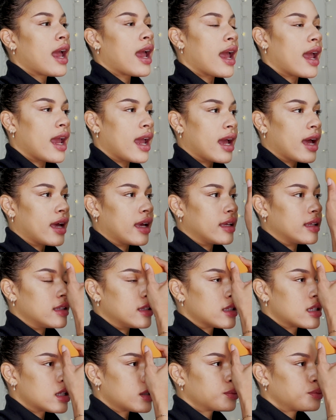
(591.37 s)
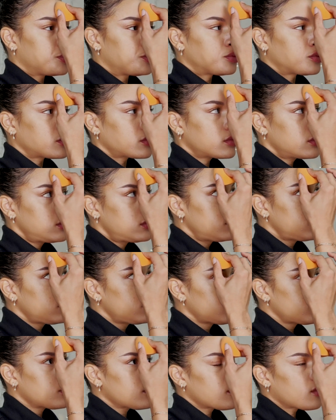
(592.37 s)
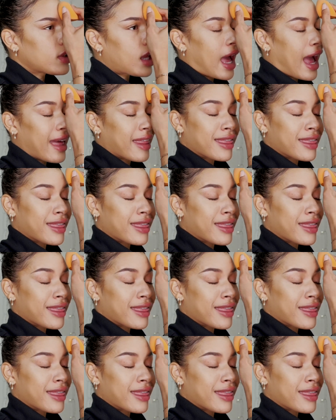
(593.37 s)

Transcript: And I